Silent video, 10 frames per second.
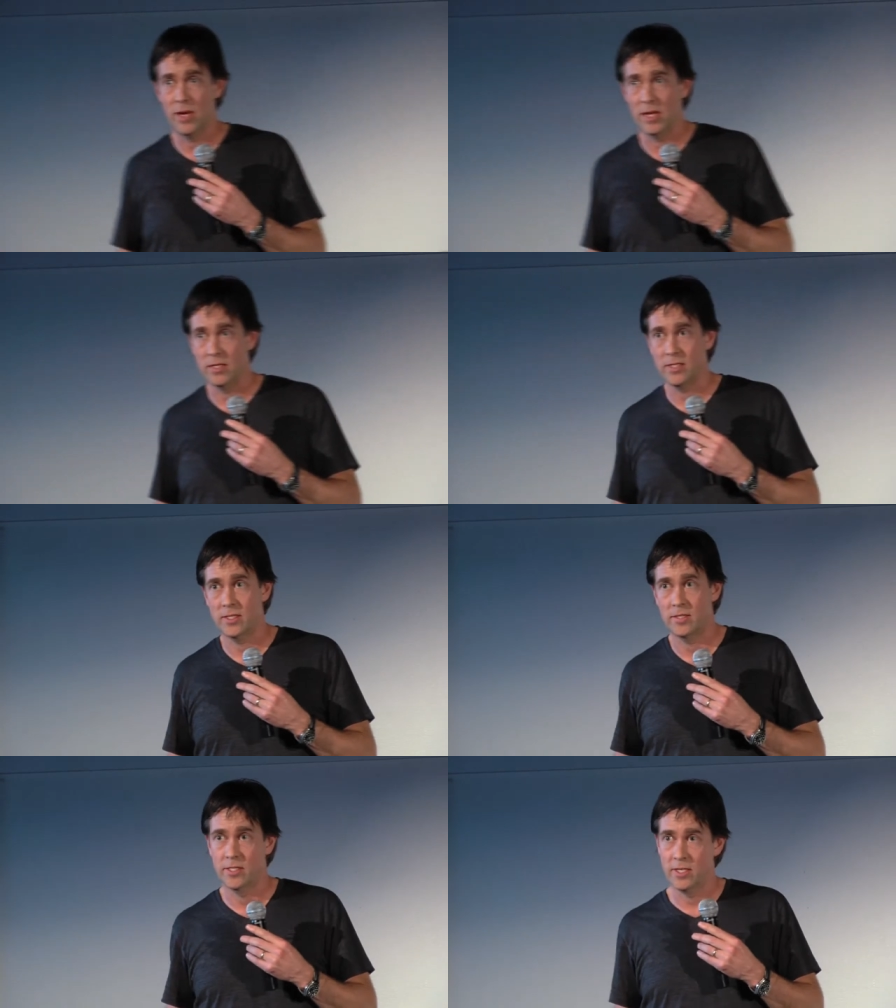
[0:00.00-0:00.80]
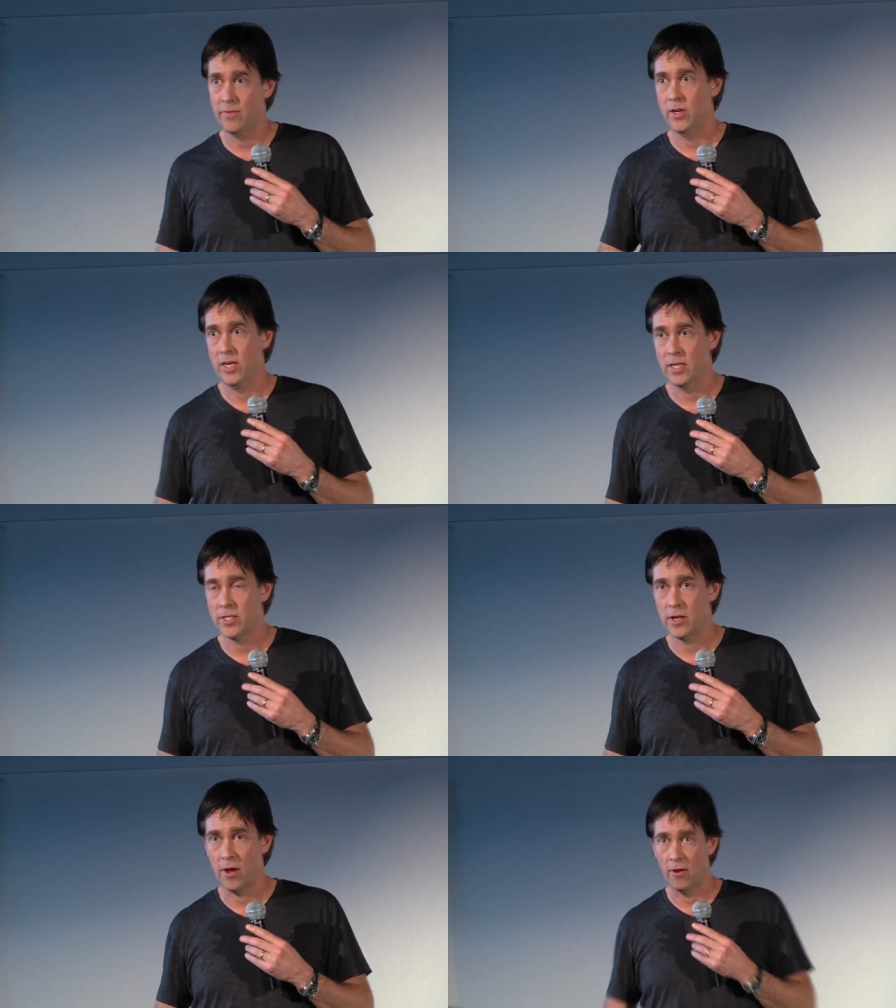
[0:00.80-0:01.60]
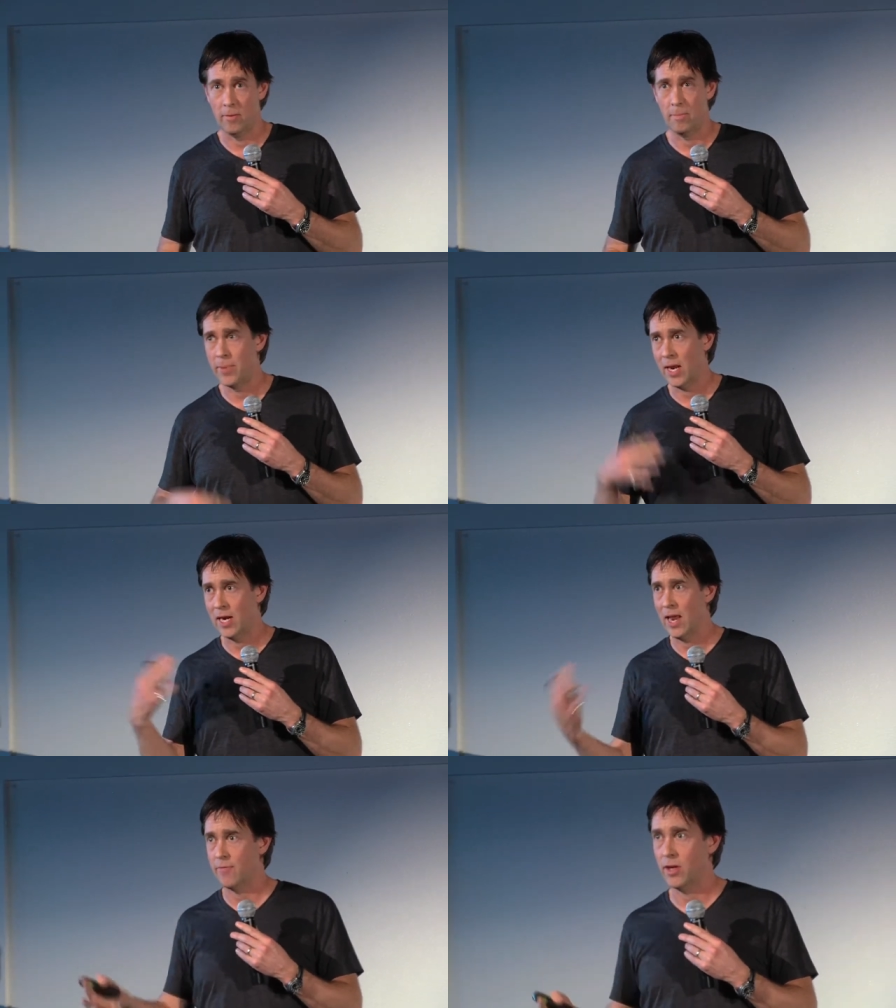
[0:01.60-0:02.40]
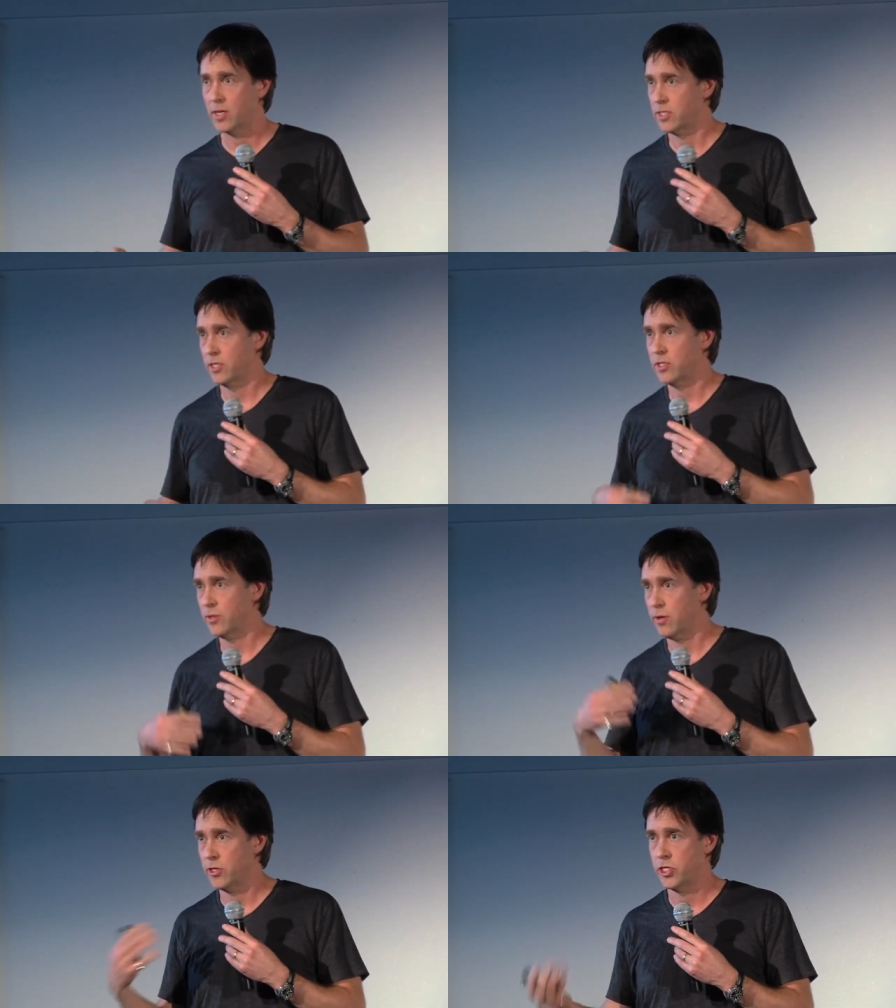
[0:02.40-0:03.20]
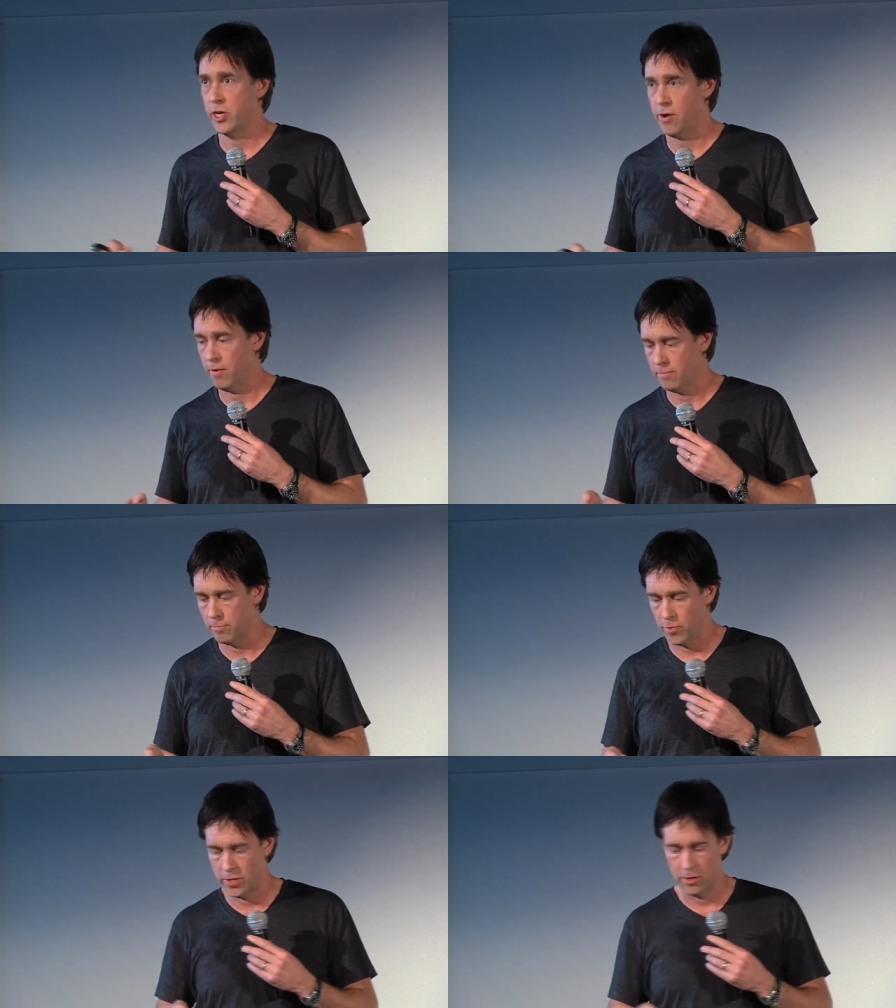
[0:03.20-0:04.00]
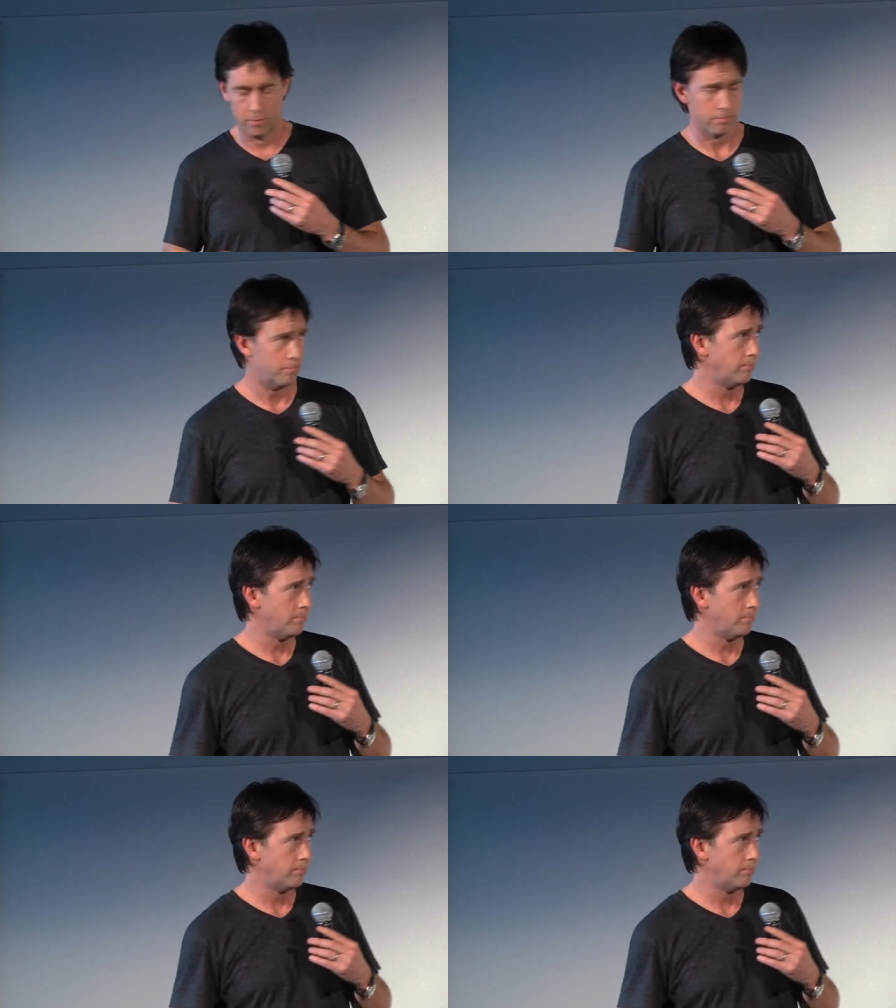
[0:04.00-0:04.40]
minutes, seven years ago, but I love it, so I just thought I'd share it with you.